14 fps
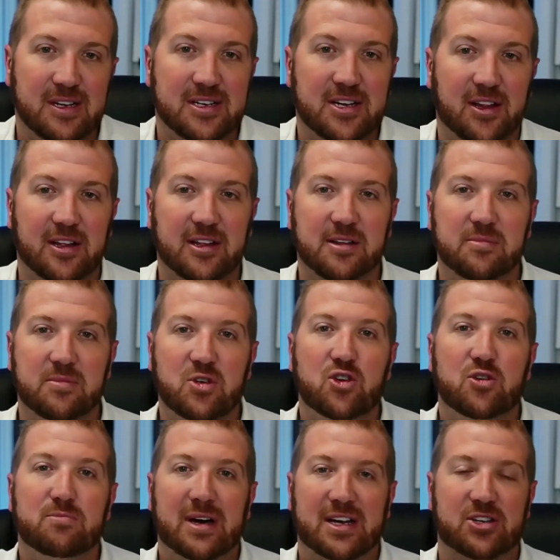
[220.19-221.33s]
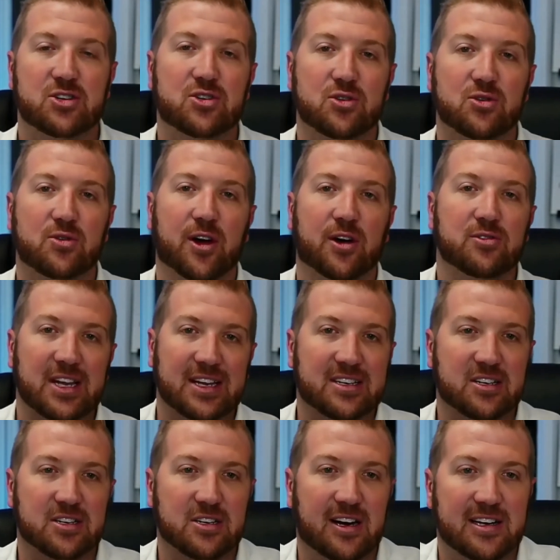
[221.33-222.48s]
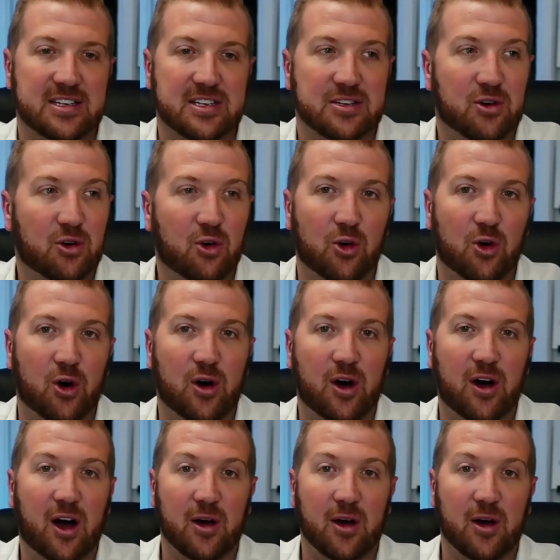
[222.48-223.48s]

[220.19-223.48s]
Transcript: Telling them you must do those exercises or